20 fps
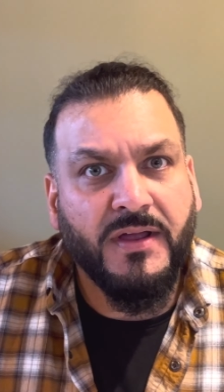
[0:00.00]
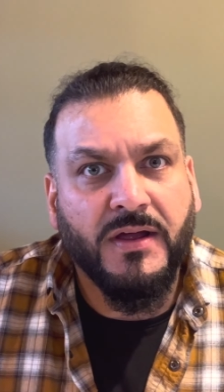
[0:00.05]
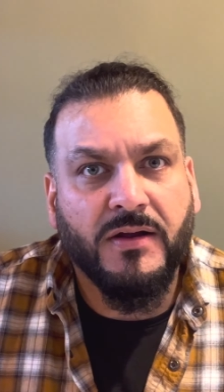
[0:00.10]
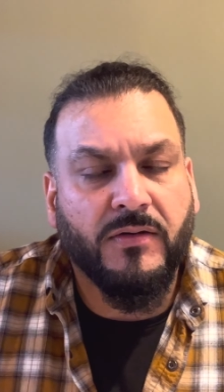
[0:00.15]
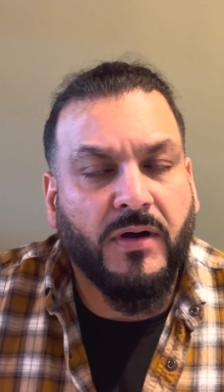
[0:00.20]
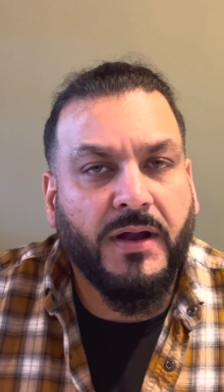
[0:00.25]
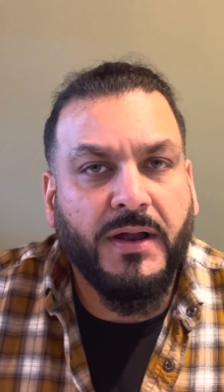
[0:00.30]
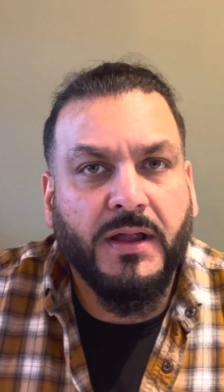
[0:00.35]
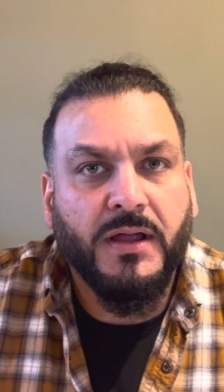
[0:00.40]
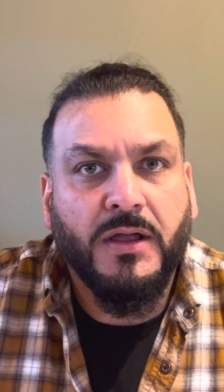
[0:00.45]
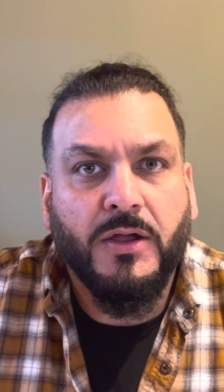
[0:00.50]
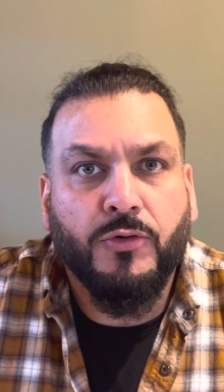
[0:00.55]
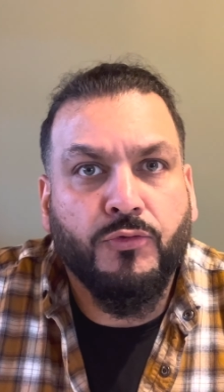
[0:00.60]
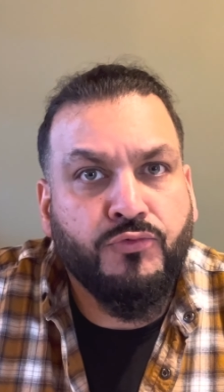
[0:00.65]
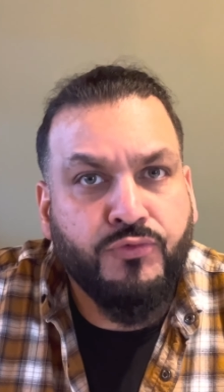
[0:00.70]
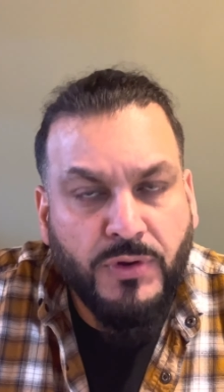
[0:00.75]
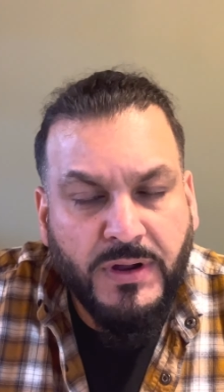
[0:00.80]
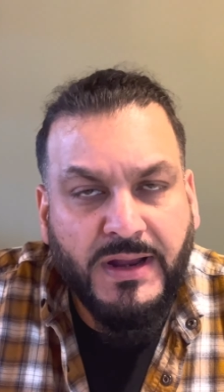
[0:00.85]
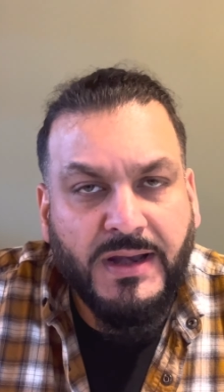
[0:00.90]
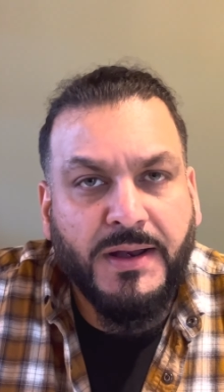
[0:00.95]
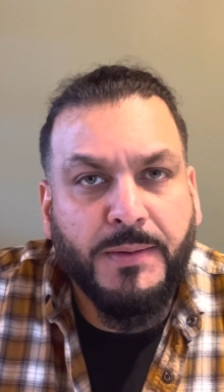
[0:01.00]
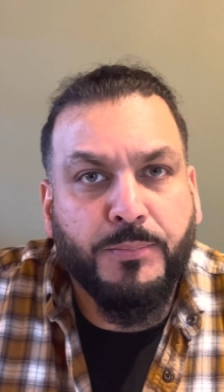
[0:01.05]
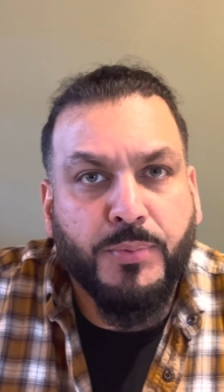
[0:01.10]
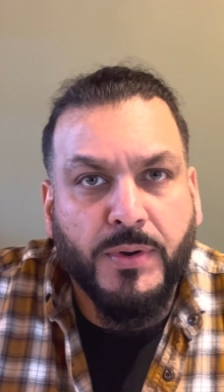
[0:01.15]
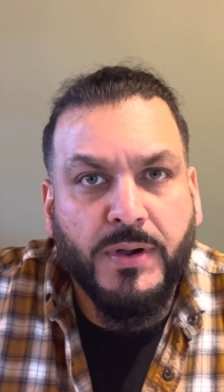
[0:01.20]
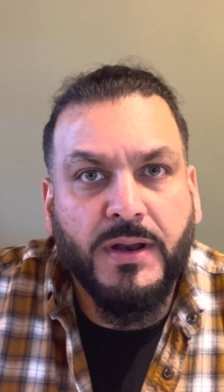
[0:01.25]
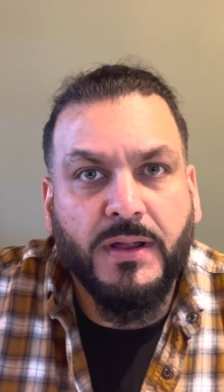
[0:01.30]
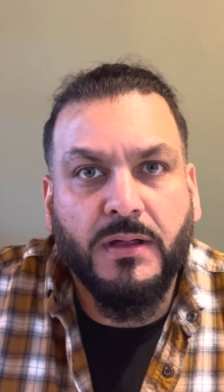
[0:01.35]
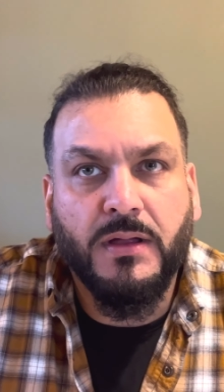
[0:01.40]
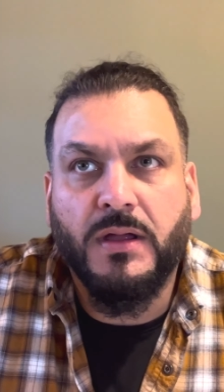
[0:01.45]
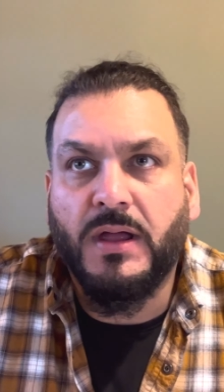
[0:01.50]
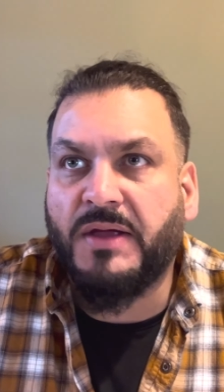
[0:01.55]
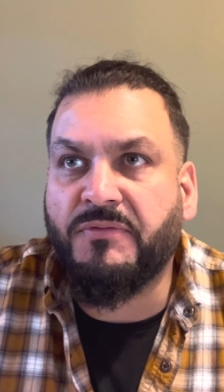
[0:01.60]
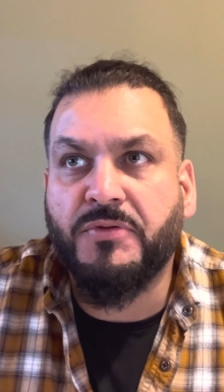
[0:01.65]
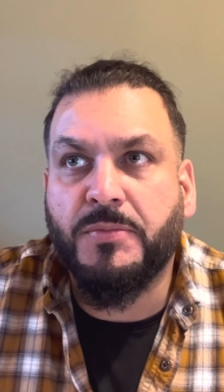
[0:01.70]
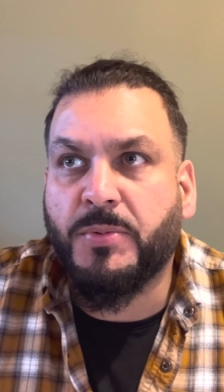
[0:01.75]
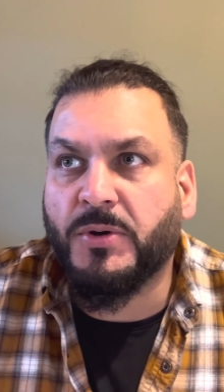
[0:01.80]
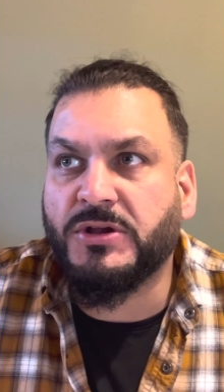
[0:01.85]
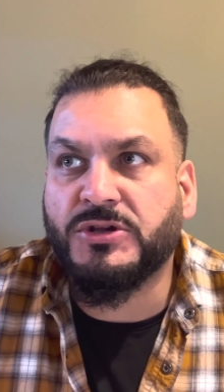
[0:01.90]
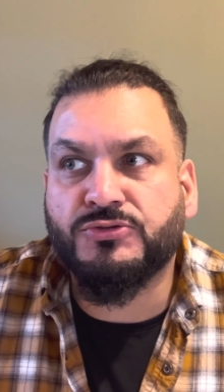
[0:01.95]
right? Really brilliant.
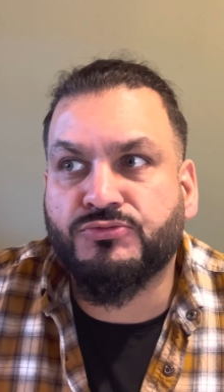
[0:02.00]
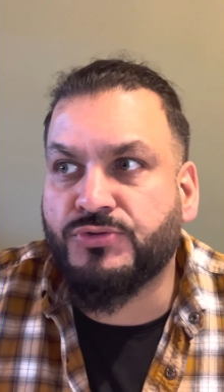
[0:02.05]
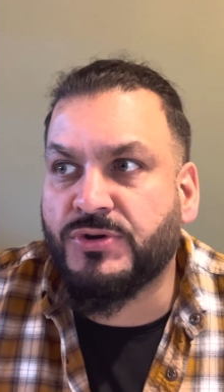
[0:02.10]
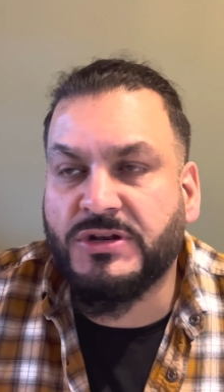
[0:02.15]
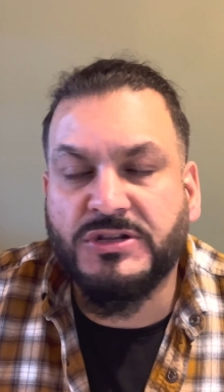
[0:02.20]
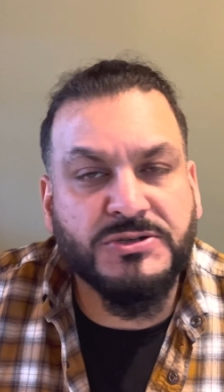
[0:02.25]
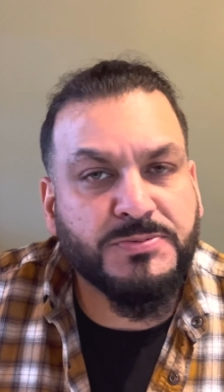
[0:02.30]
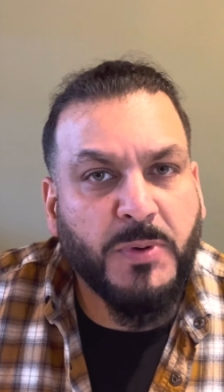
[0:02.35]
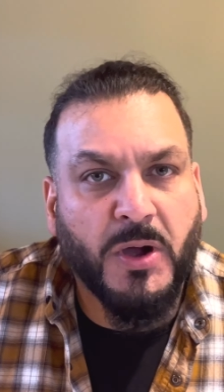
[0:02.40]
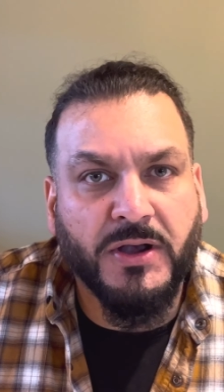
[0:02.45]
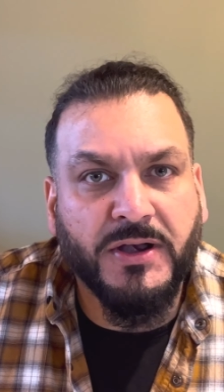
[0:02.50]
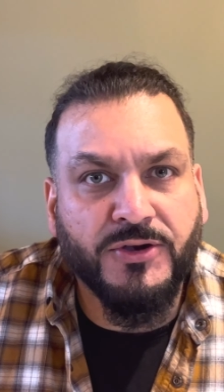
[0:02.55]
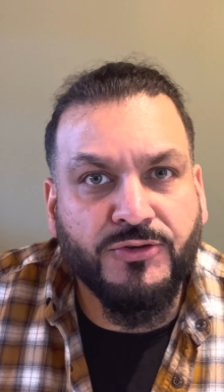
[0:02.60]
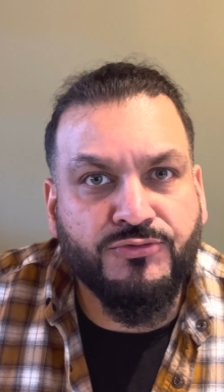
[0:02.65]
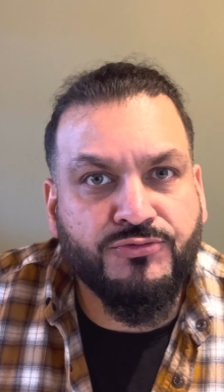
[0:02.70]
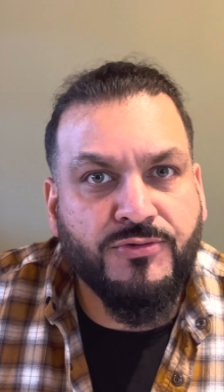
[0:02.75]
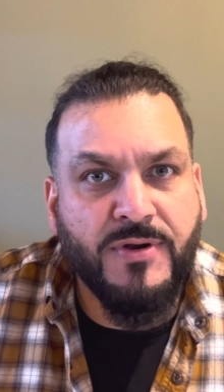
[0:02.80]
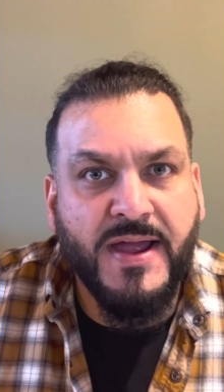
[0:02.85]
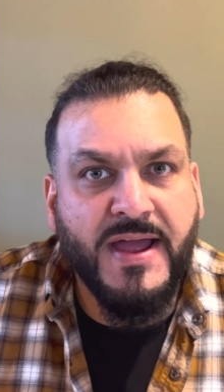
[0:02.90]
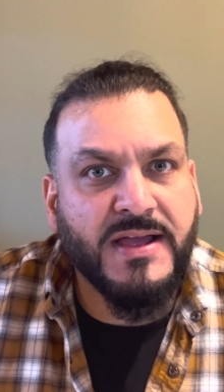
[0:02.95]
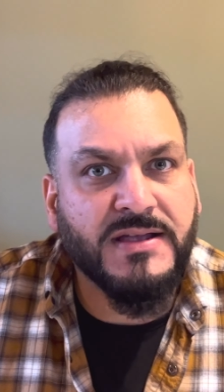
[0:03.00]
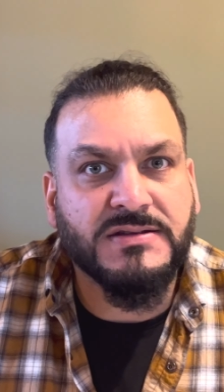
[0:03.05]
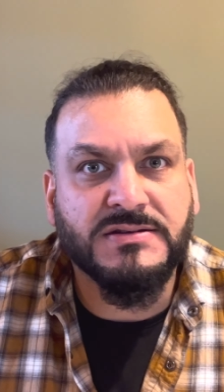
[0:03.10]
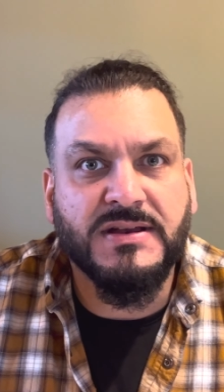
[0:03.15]
Everybody's really smartly dressed.